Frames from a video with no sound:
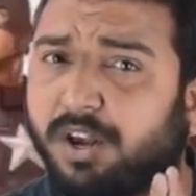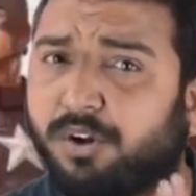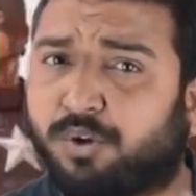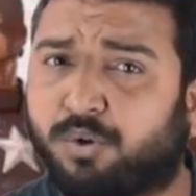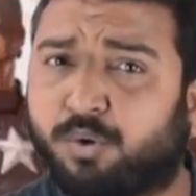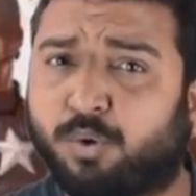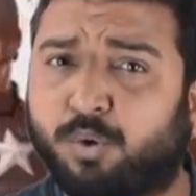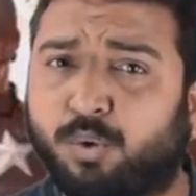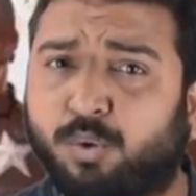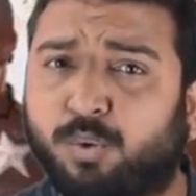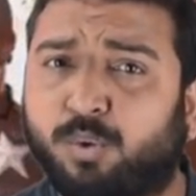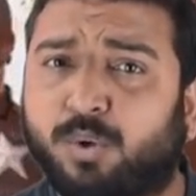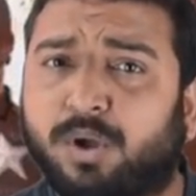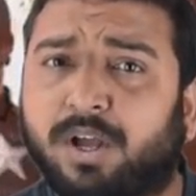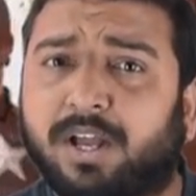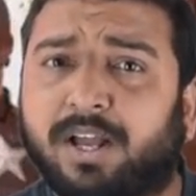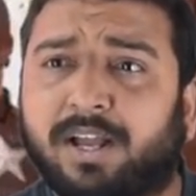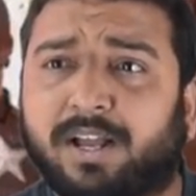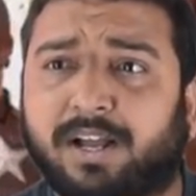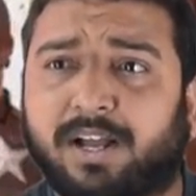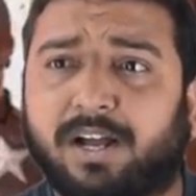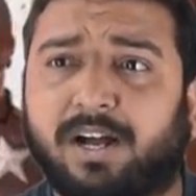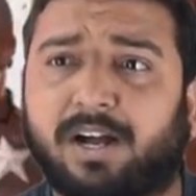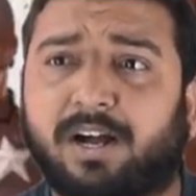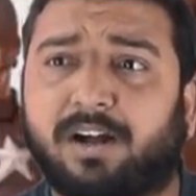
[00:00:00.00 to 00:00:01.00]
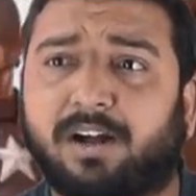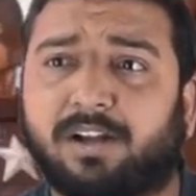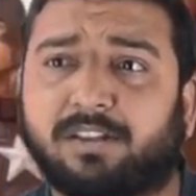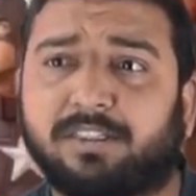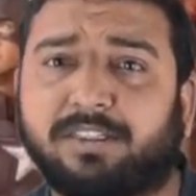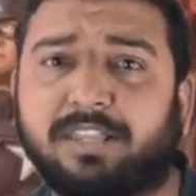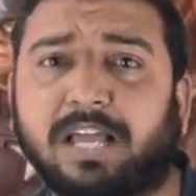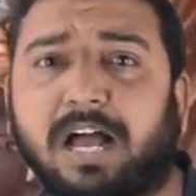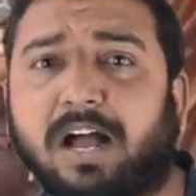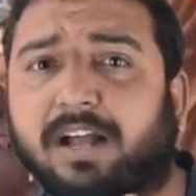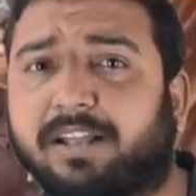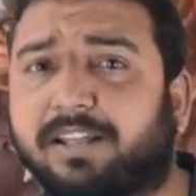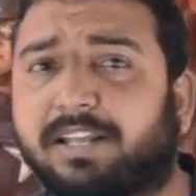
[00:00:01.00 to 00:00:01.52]
to
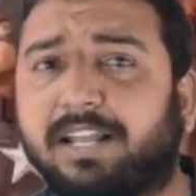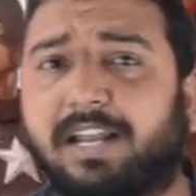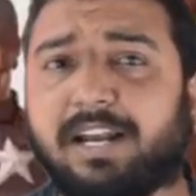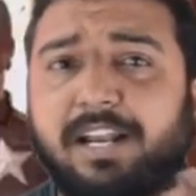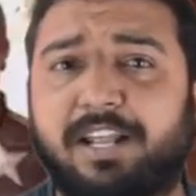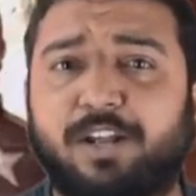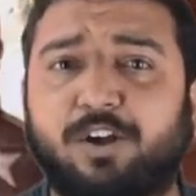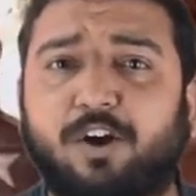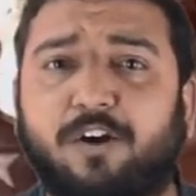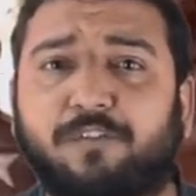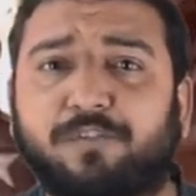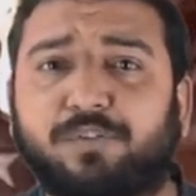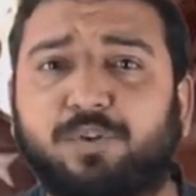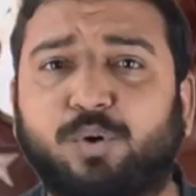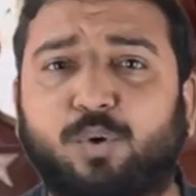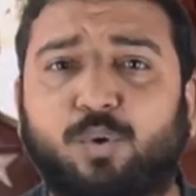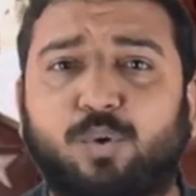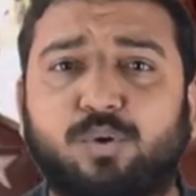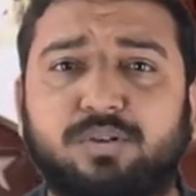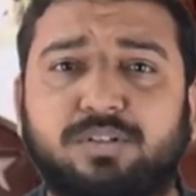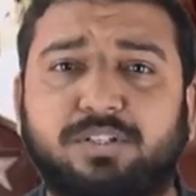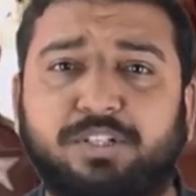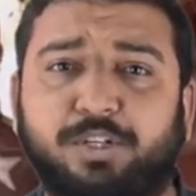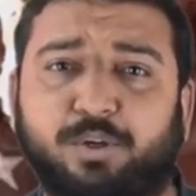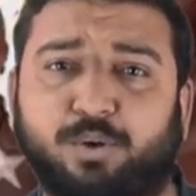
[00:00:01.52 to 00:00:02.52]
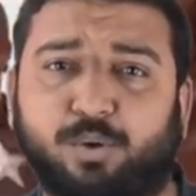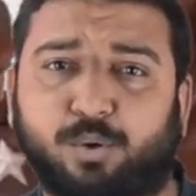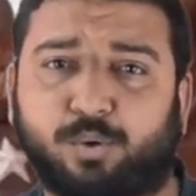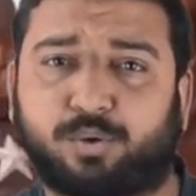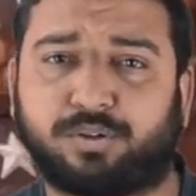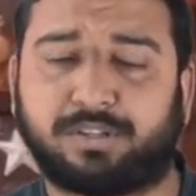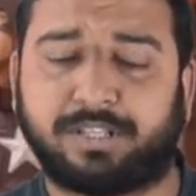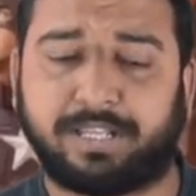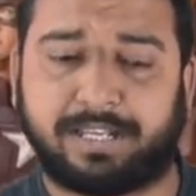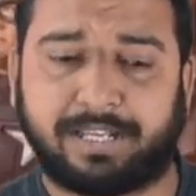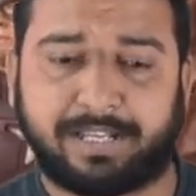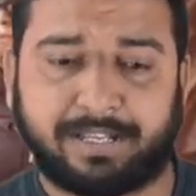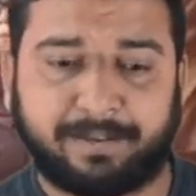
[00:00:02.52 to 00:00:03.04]
the killing of those, you
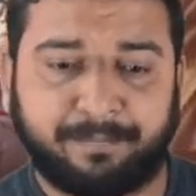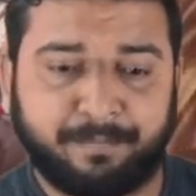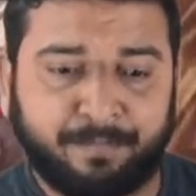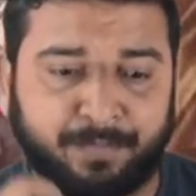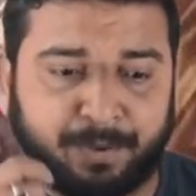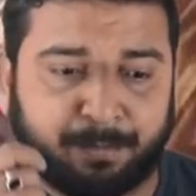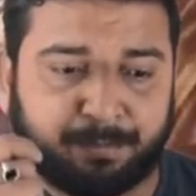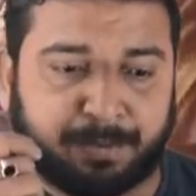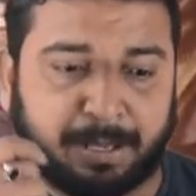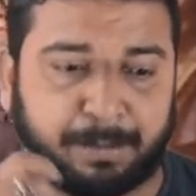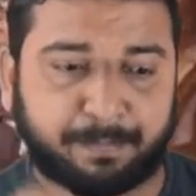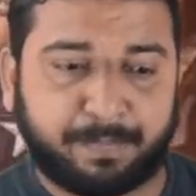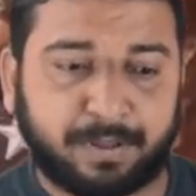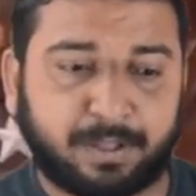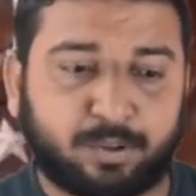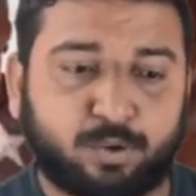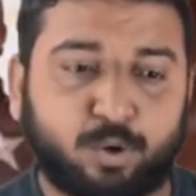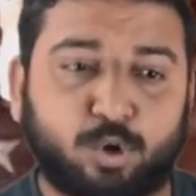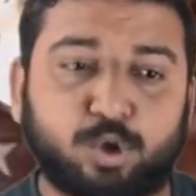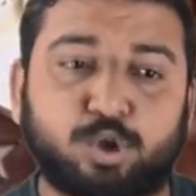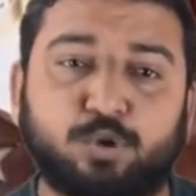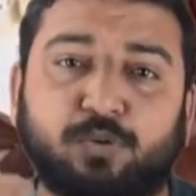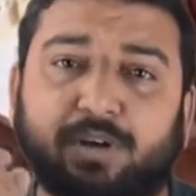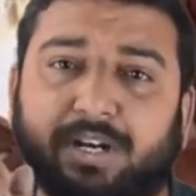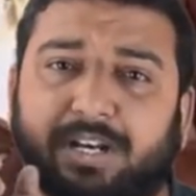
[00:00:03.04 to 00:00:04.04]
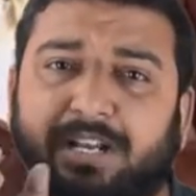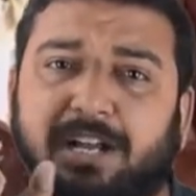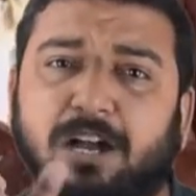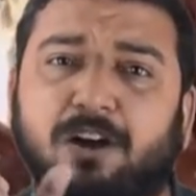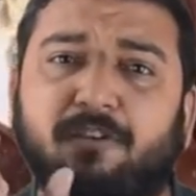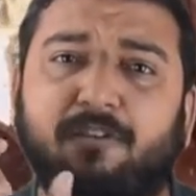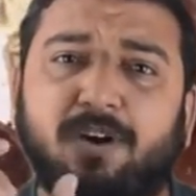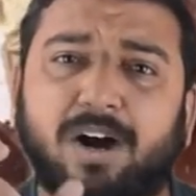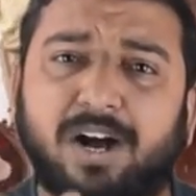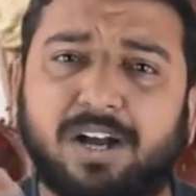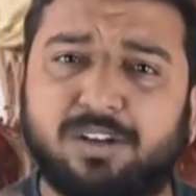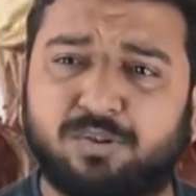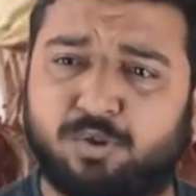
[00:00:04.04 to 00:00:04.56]
know, the people, those who were
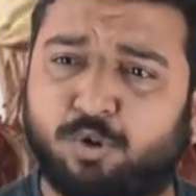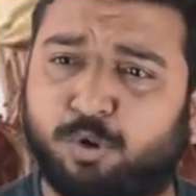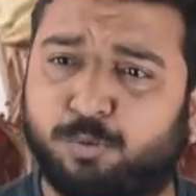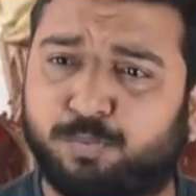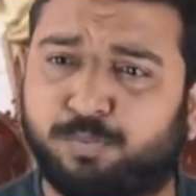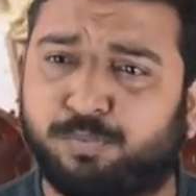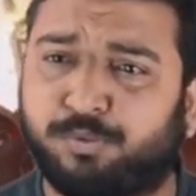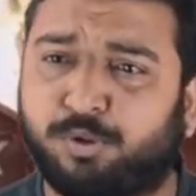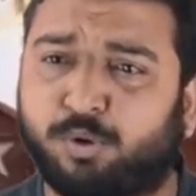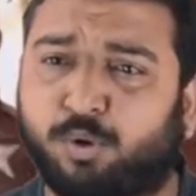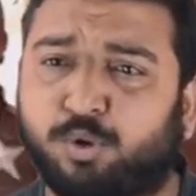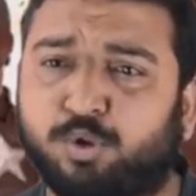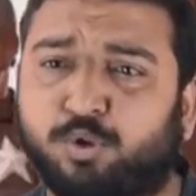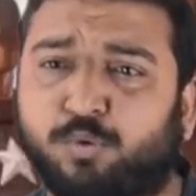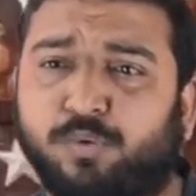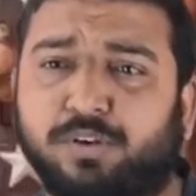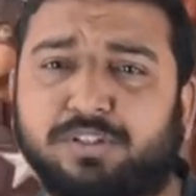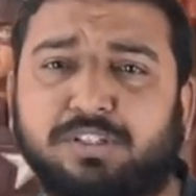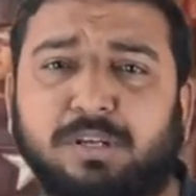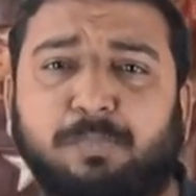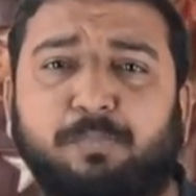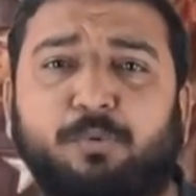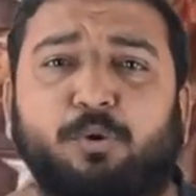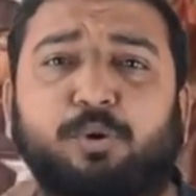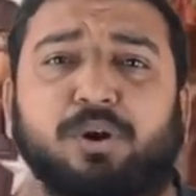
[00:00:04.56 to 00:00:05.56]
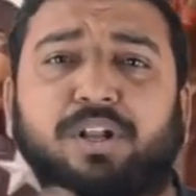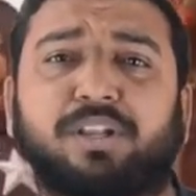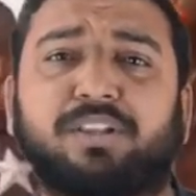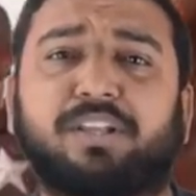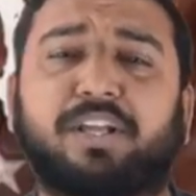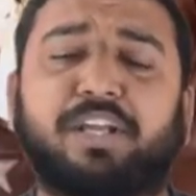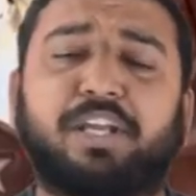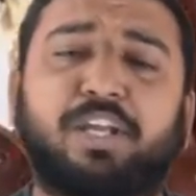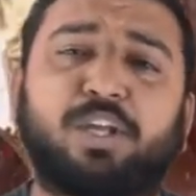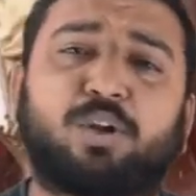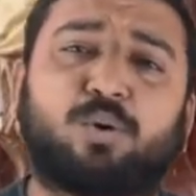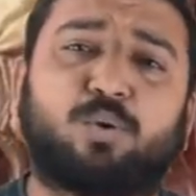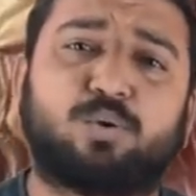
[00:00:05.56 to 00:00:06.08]
gawa, those who were supporting the
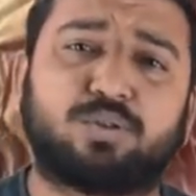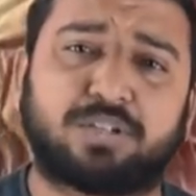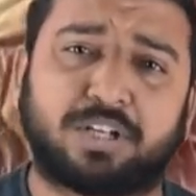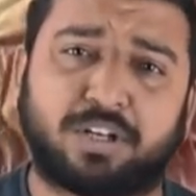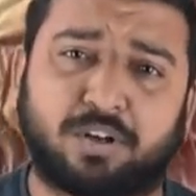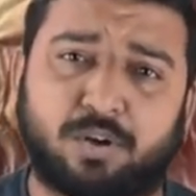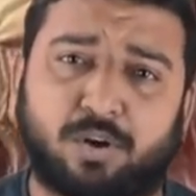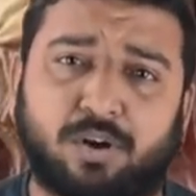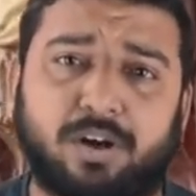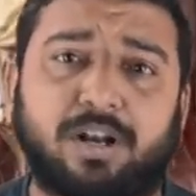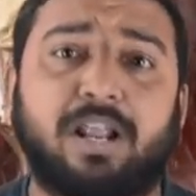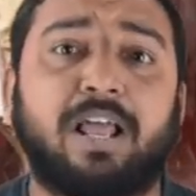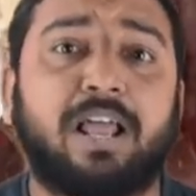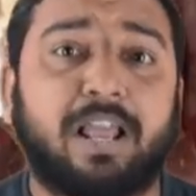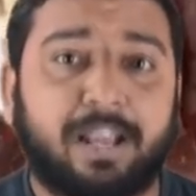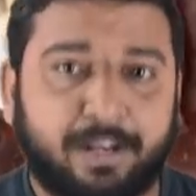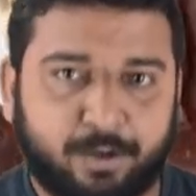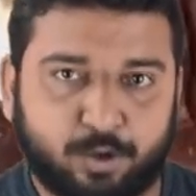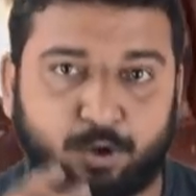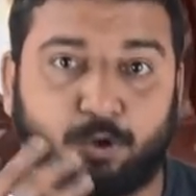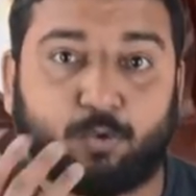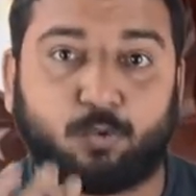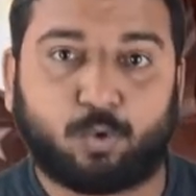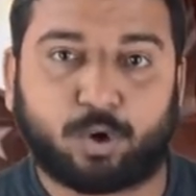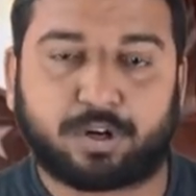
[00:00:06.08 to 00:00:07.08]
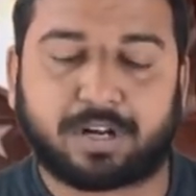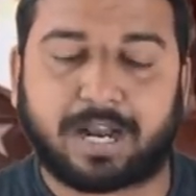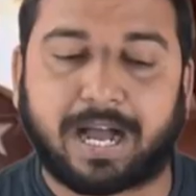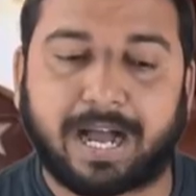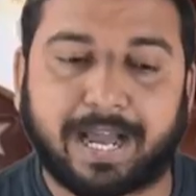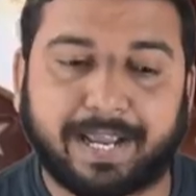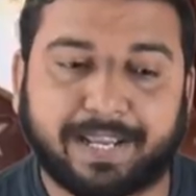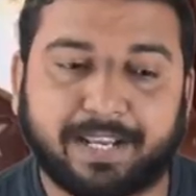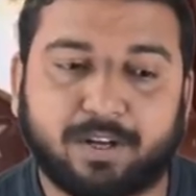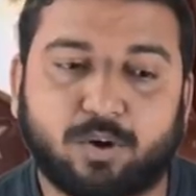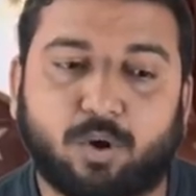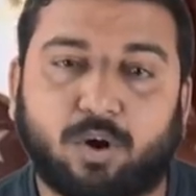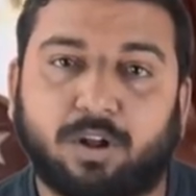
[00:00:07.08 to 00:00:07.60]
heroes and all. You know what
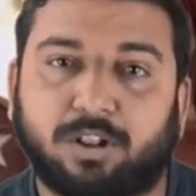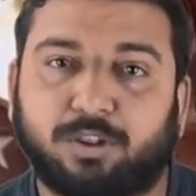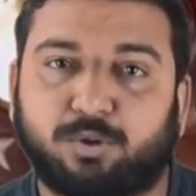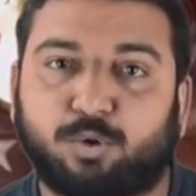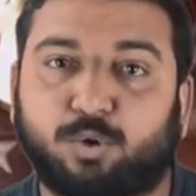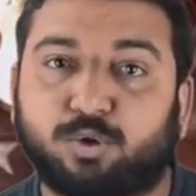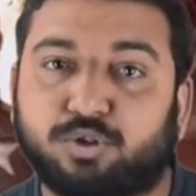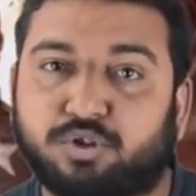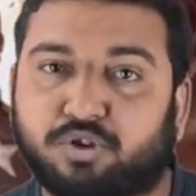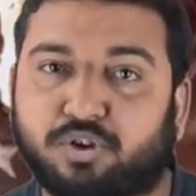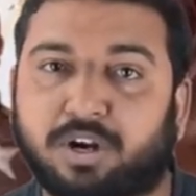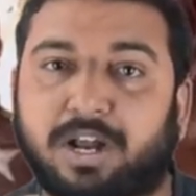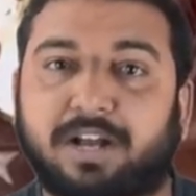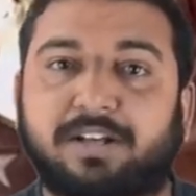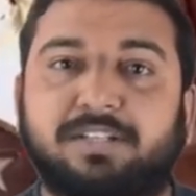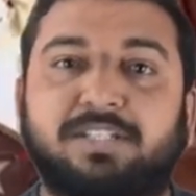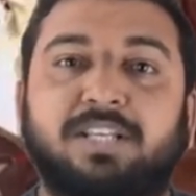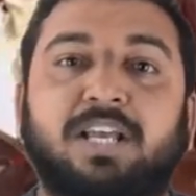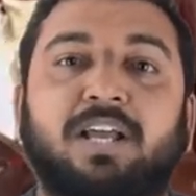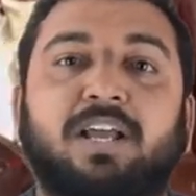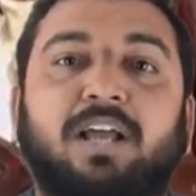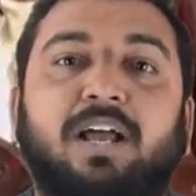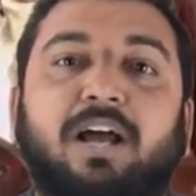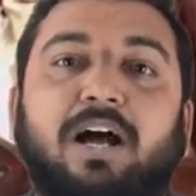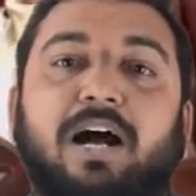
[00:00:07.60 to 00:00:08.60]
I call those trucks?